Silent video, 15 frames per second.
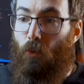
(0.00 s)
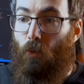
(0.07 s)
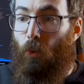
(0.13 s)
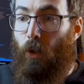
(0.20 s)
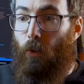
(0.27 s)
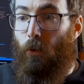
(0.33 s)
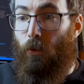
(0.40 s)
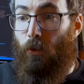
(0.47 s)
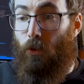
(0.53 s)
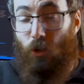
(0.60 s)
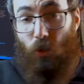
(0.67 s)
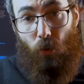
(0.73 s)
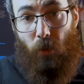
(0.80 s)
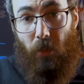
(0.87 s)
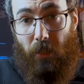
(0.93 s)
We weren't
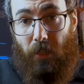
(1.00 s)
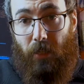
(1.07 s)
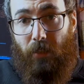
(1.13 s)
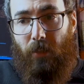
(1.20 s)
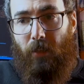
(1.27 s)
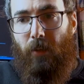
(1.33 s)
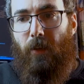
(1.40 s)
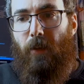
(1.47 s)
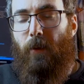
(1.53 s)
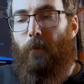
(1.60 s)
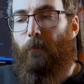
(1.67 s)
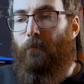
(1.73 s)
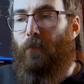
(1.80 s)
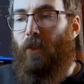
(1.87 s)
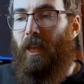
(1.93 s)
doing it,
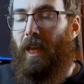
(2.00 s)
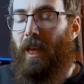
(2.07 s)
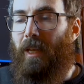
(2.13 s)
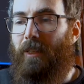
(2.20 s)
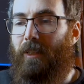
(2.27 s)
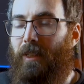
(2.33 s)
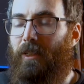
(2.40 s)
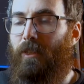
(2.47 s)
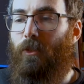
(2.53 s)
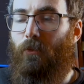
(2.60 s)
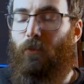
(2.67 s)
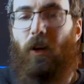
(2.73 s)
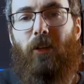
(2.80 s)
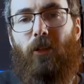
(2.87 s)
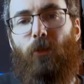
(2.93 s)
and this
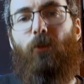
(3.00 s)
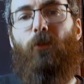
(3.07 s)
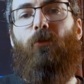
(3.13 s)
actually